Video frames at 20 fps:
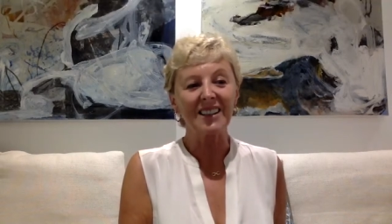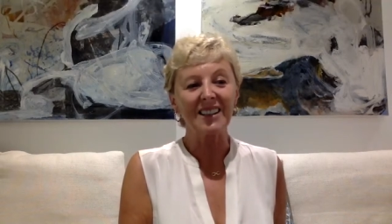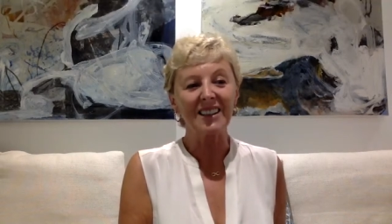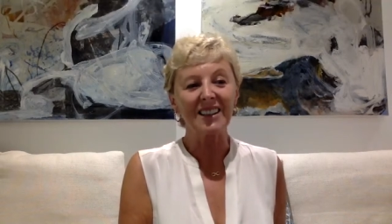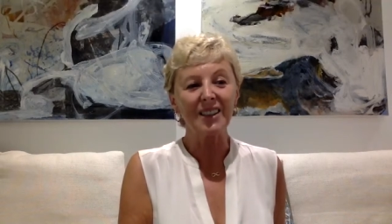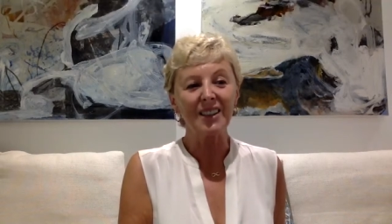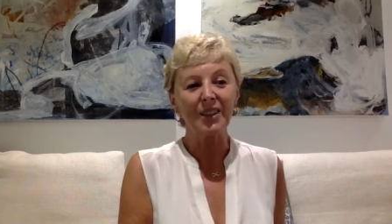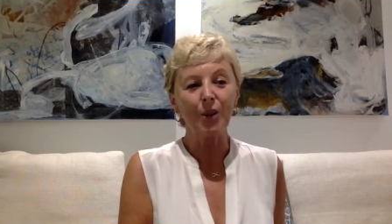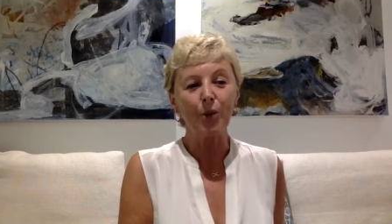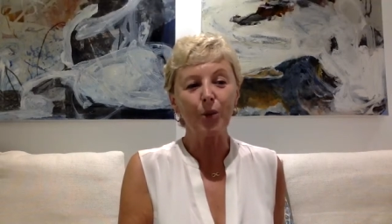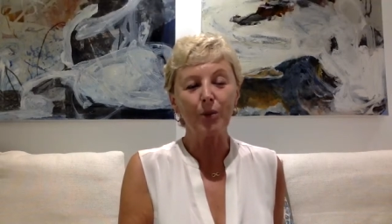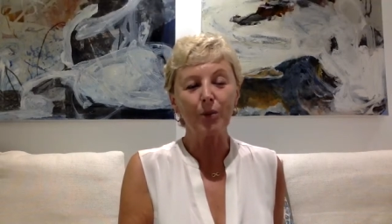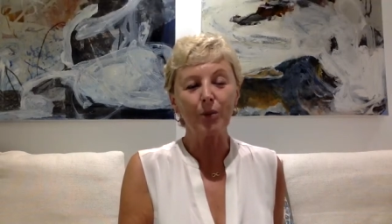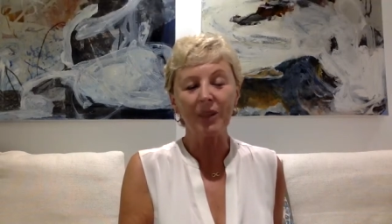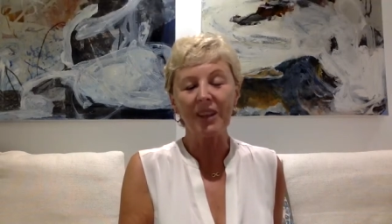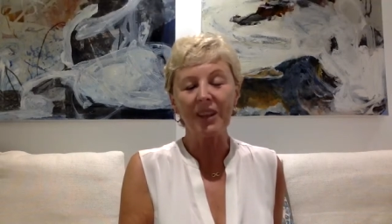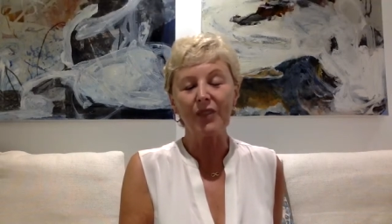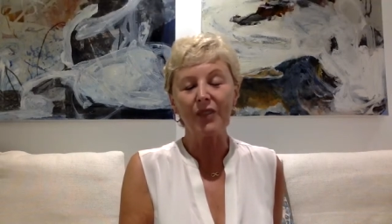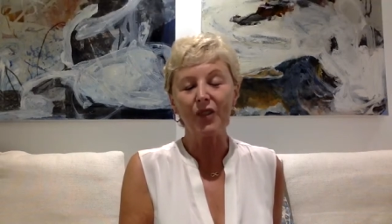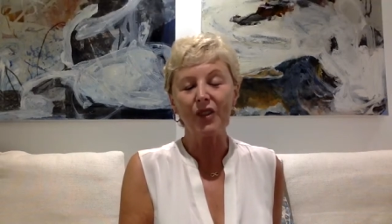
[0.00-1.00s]
normally
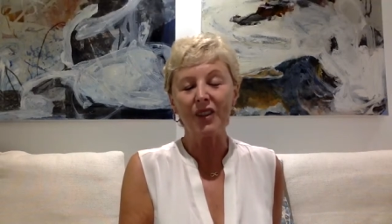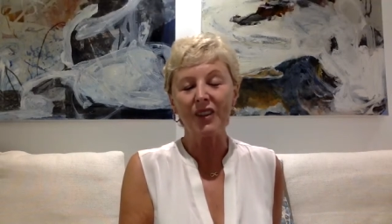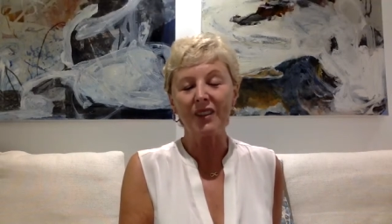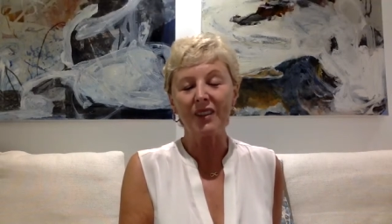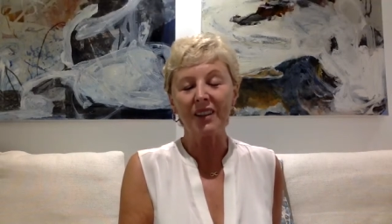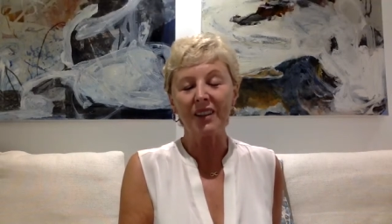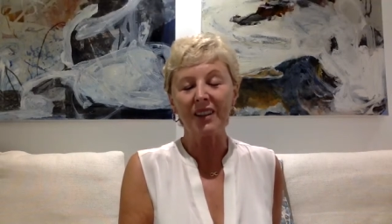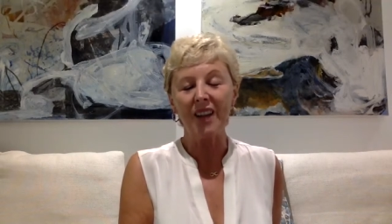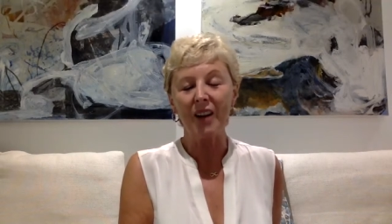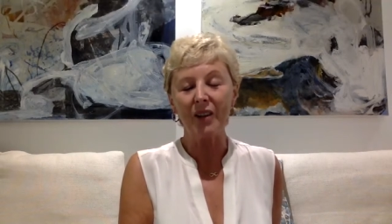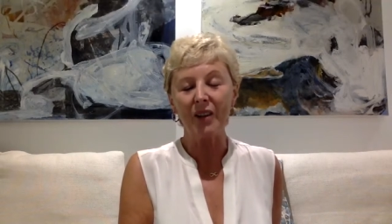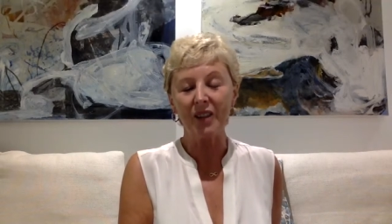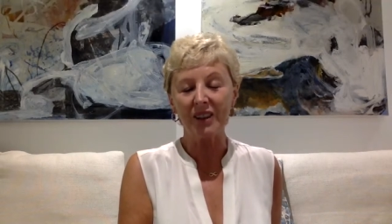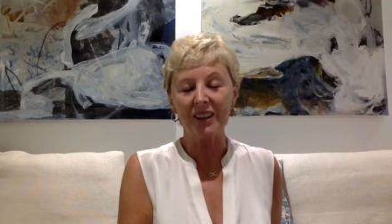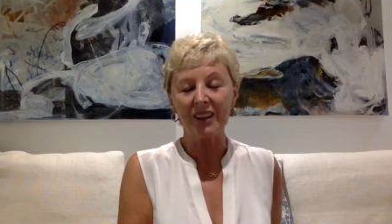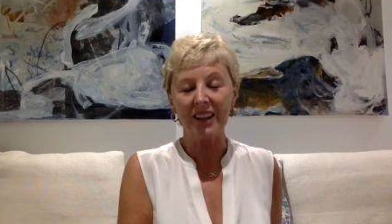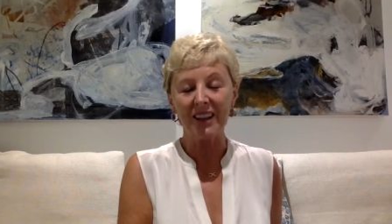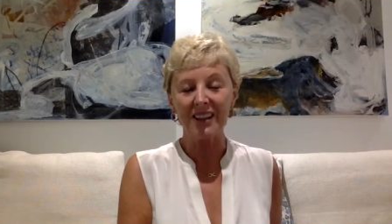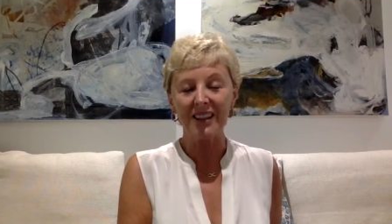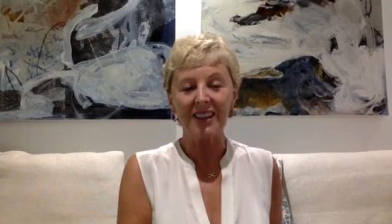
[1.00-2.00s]
if you can
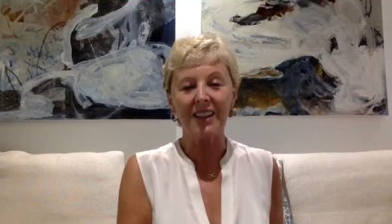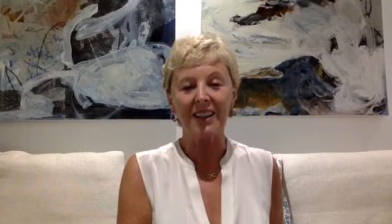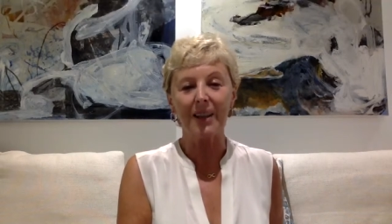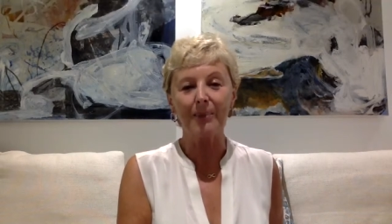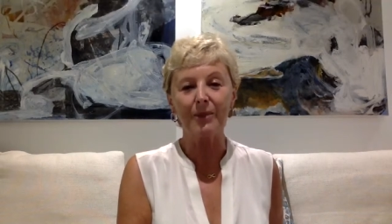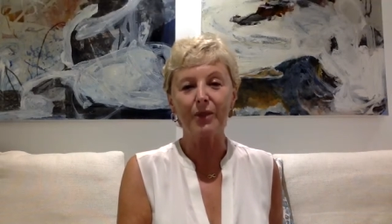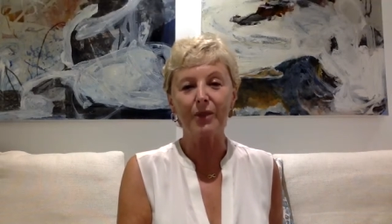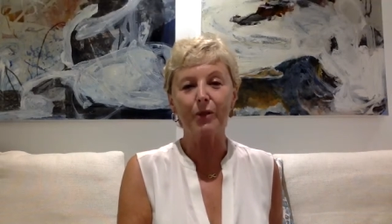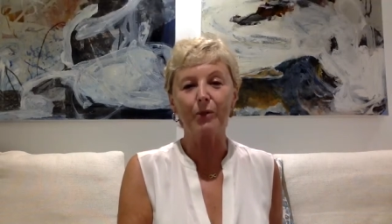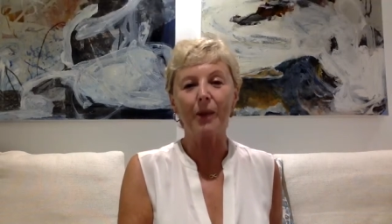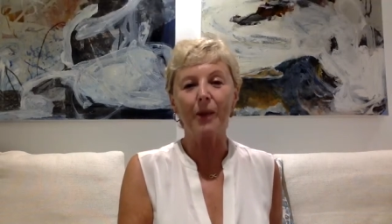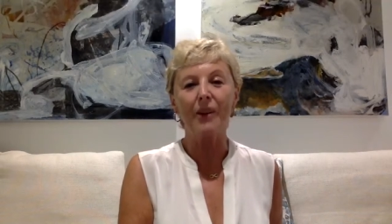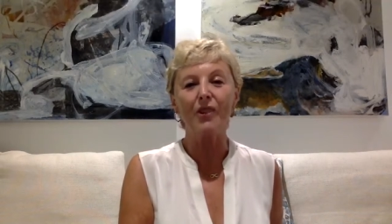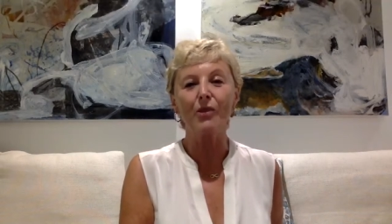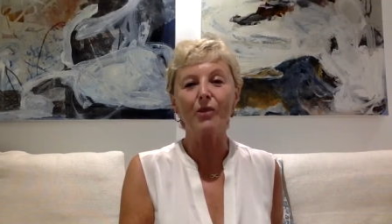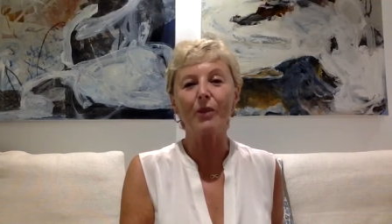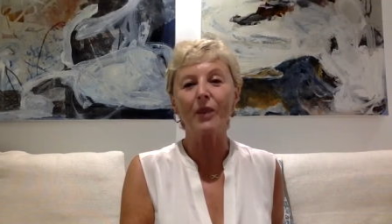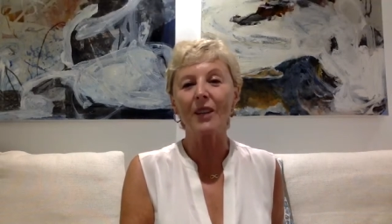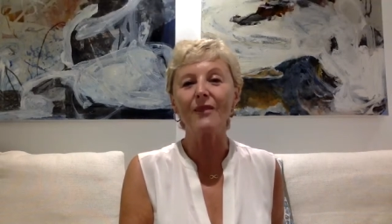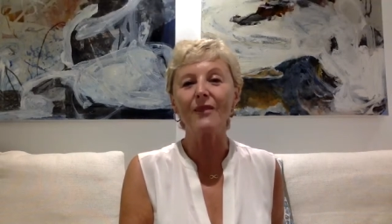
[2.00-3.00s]
calculate to get up to about
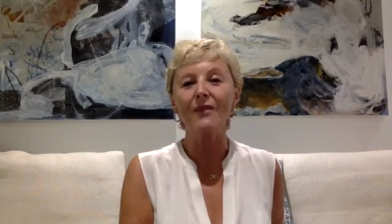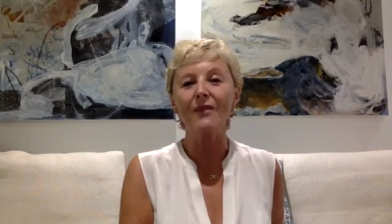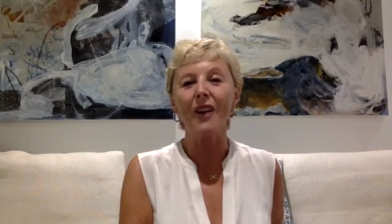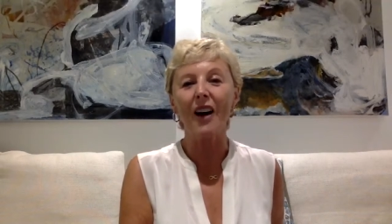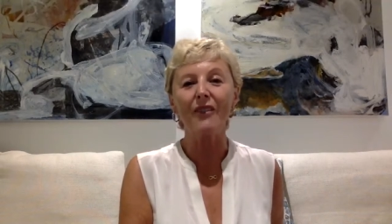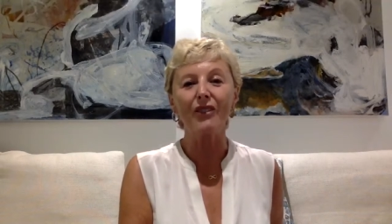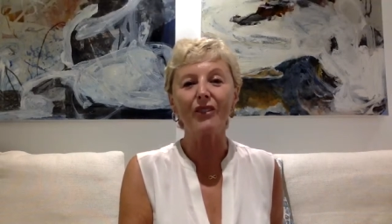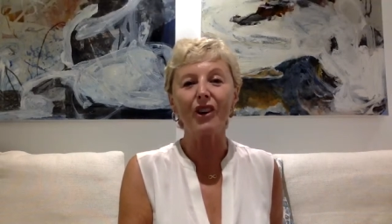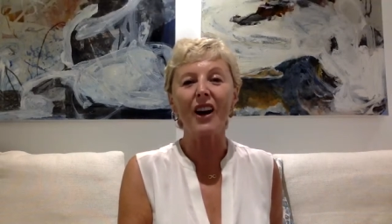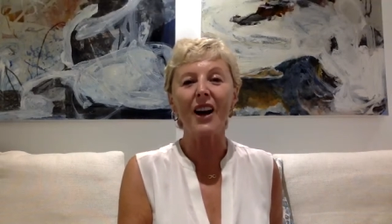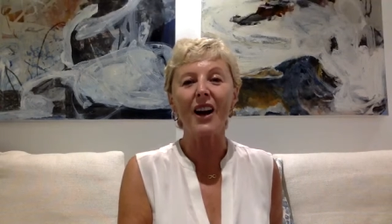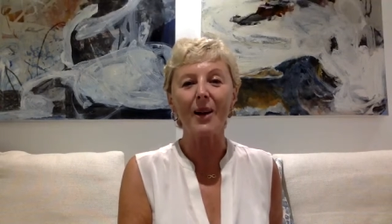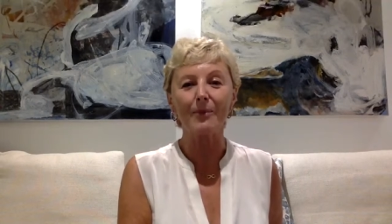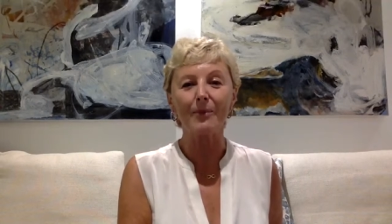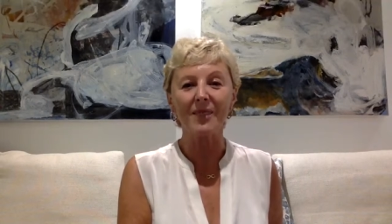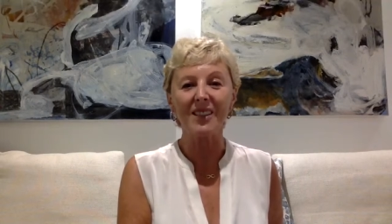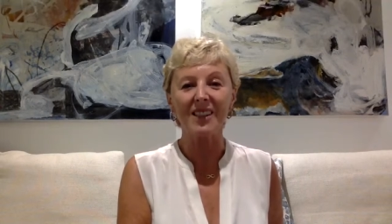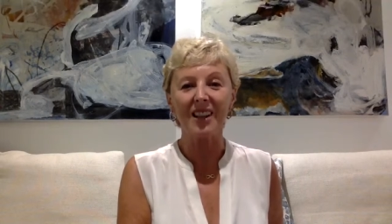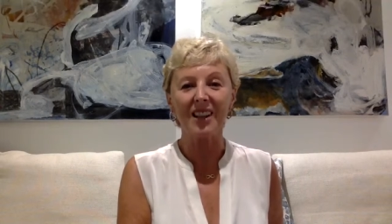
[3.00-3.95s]
25 grams,